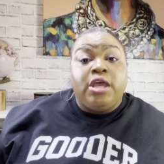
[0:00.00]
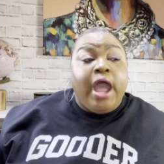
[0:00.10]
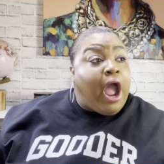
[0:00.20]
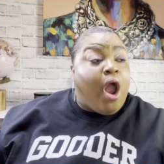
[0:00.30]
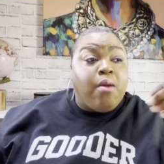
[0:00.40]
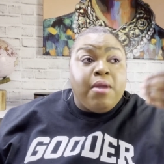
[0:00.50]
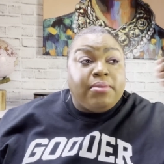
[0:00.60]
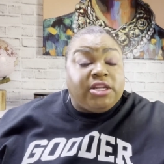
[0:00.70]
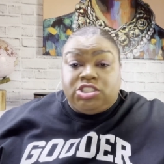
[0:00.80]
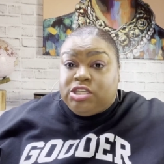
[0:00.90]
I don't remember
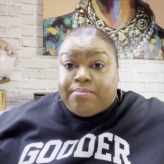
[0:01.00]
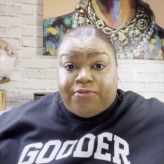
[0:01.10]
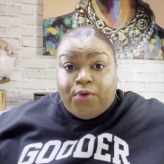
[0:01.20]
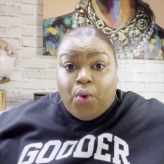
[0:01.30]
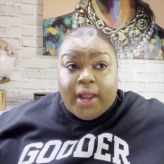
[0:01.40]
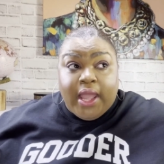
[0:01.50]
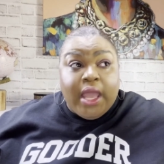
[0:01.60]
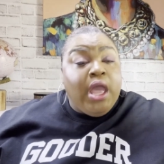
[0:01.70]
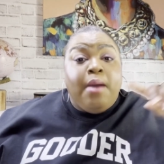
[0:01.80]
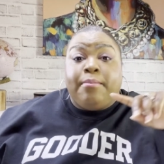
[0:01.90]
this shit beforehand,
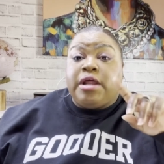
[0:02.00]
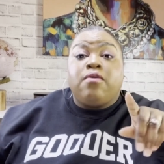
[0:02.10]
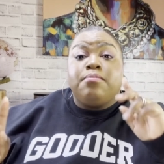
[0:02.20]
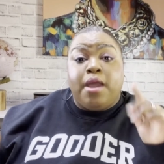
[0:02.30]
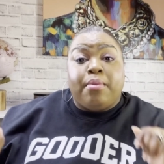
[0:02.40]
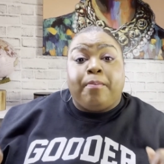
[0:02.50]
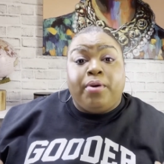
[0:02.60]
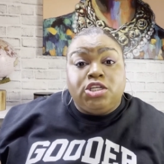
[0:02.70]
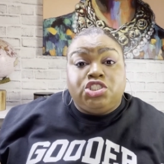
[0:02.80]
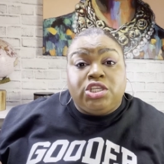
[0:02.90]
but I remember
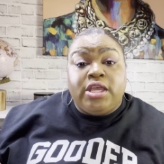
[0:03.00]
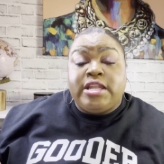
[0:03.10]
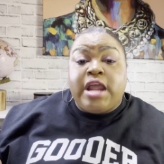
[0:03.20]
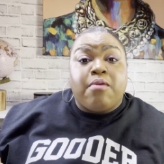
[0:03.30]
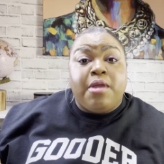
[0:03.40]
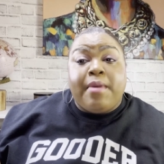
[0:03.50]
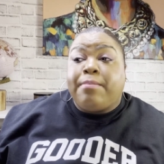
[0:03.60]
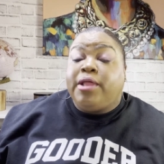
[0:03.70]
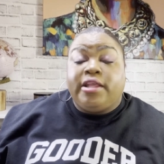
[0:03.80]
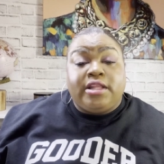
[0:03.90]
Push It, and I remember I
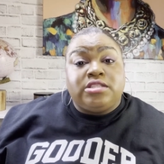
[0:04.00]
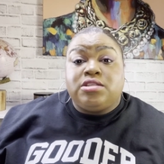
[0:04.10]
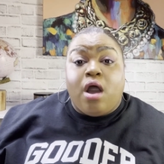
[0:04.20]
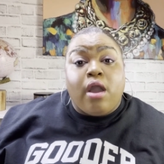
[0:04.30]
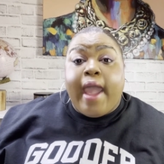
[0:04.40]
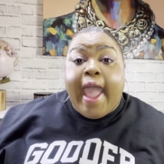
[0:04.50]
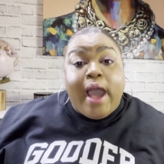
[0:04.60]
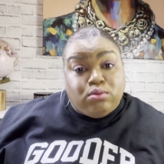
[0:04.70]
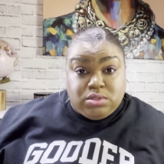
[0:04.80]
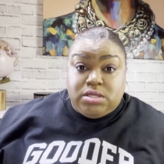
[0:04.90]
played that song
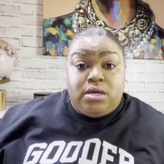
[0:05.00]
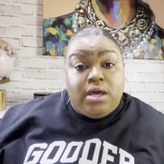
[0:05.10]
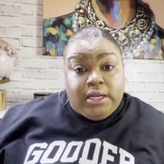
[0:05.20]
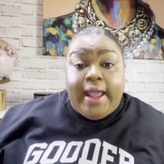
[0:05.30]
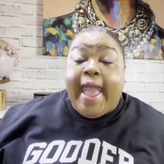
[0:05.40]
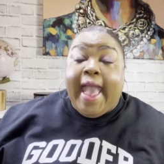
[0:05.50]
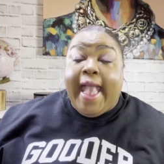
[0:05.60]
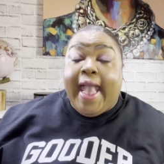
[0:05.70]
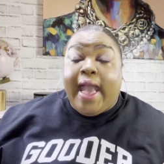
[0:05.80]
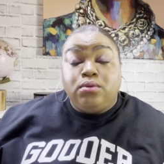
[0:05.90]
out, honey.
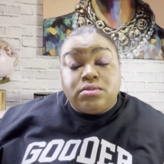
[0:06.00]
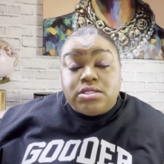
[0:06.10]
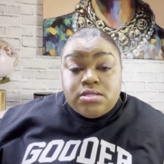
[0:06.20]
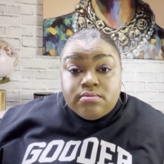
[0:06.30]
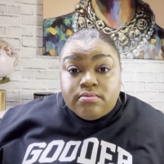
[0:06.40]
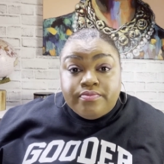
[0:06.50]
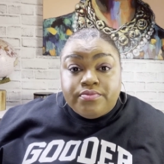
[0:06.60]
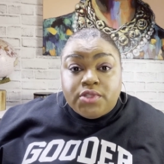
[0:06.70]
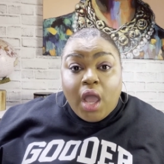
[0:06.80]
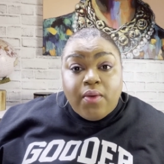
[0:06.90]

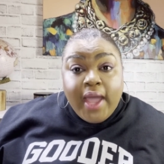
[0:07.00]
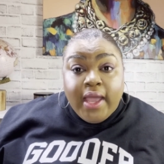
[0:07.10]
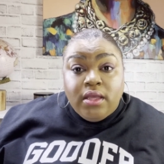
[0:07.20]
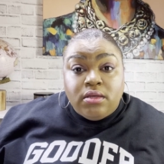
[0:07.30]
Out. Okay?